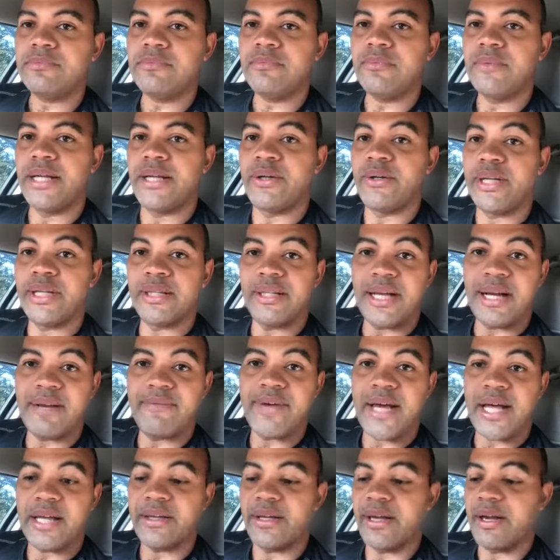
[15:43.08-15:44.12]
and you'll get a lot of
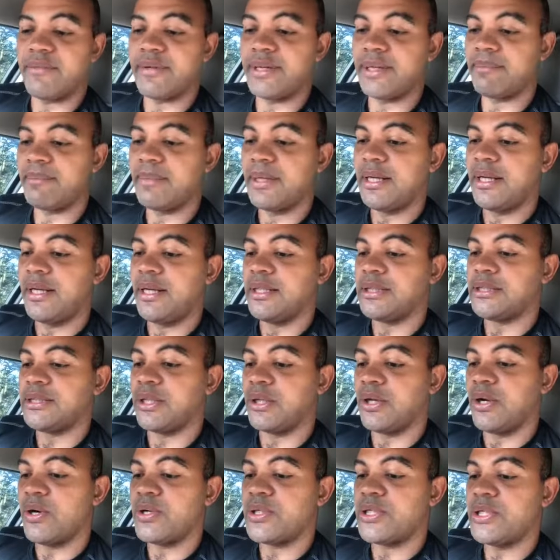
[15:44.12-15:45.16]
value out of it. So
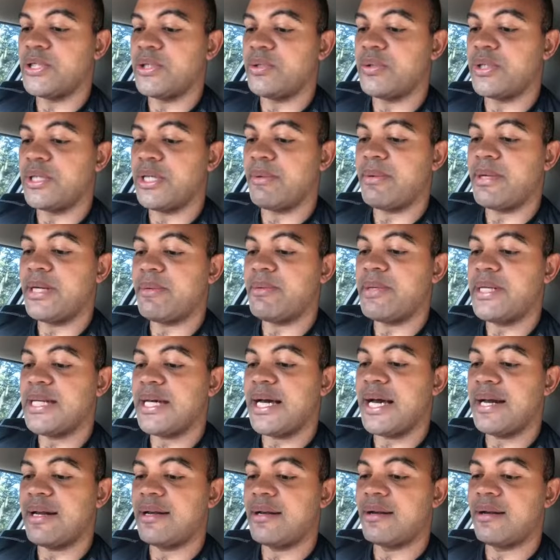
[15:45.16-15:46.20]
go to
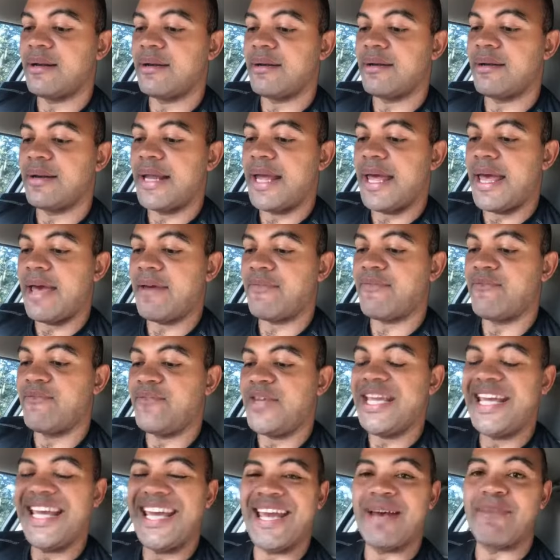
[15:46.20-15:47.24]

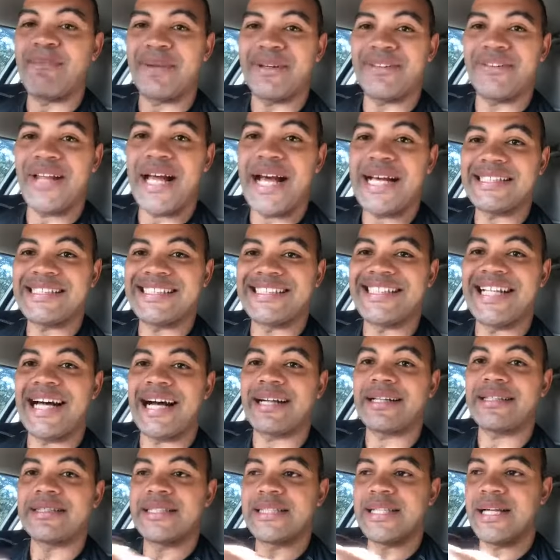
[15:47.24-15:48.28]

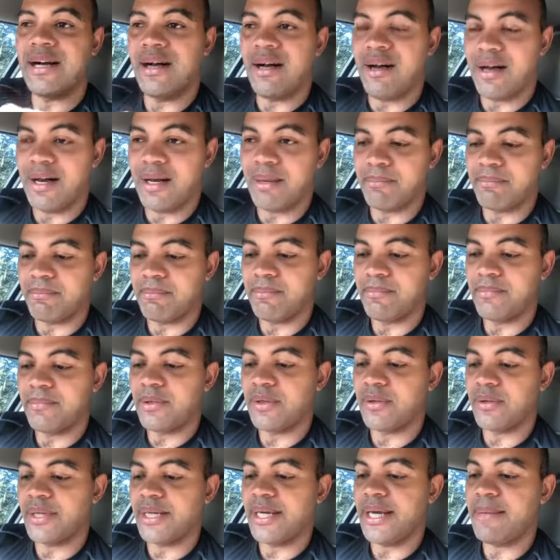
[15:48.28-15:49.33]
www.fvmclass.com.
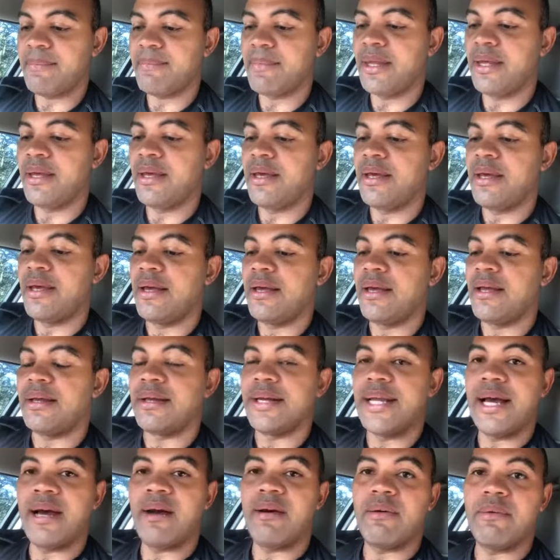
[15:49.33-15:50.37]
Okay.
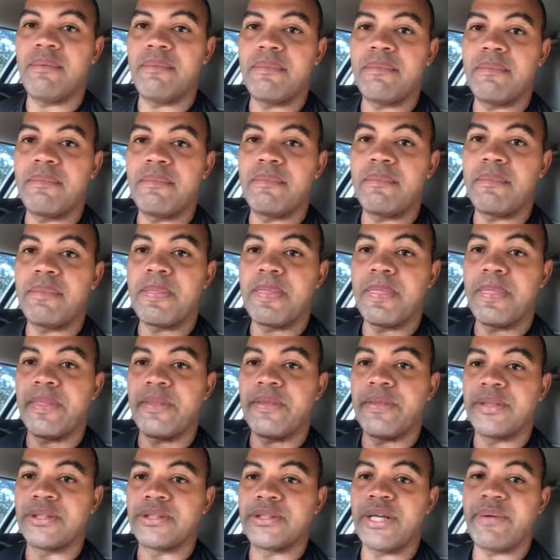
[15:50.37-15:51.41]
Now,
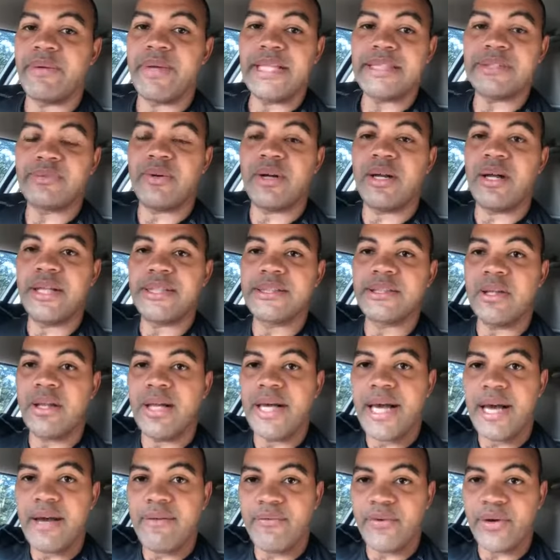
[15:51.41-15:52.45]
so anyway, that's all I
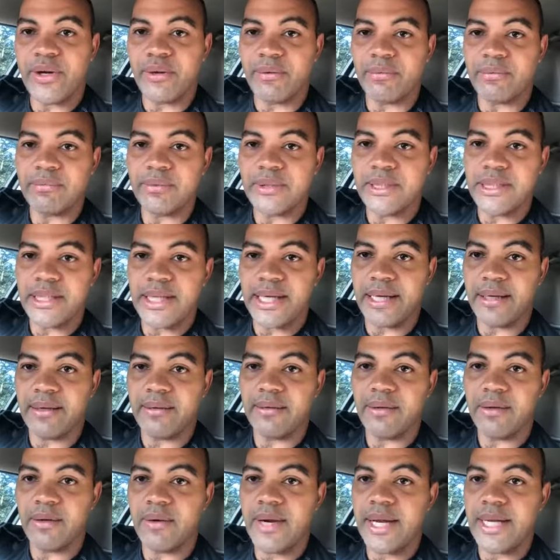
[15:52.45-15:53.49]
have for you today.
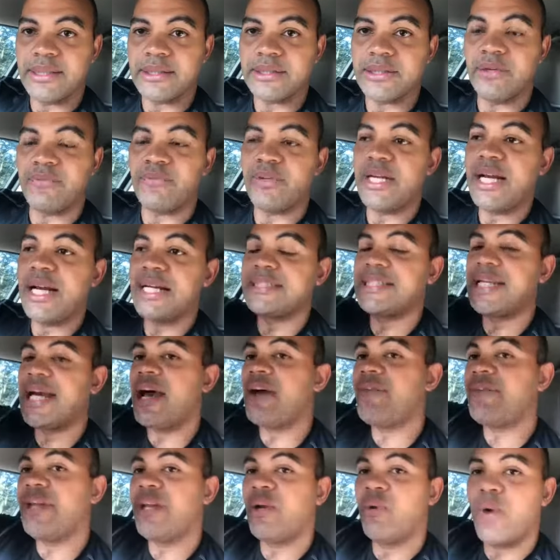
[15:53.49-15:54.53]
All right. So if you guys
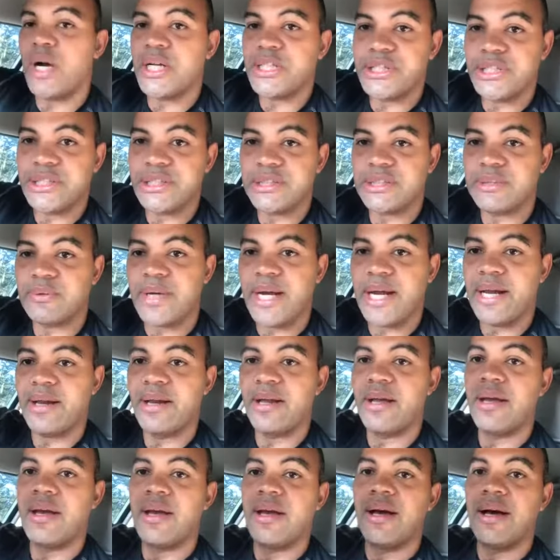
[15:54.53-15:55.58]
have any questions, right,
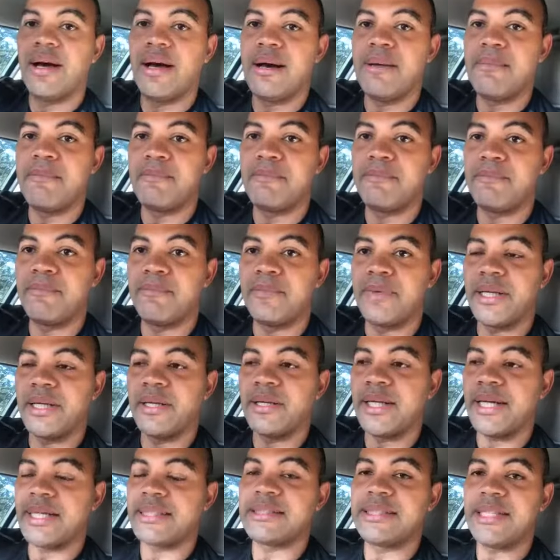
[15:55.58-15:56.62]

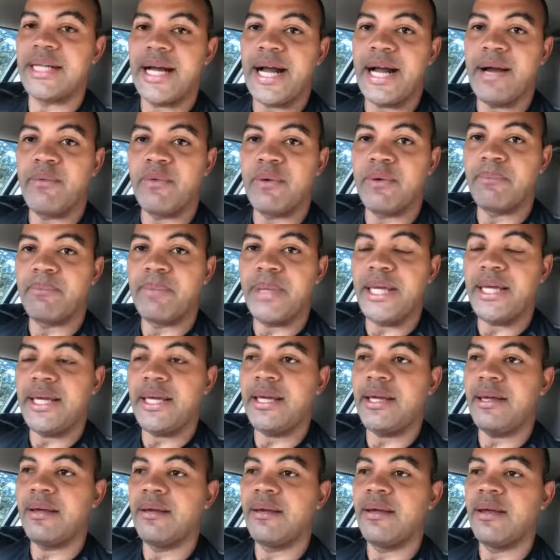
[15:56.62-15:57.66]
like I said, I'll be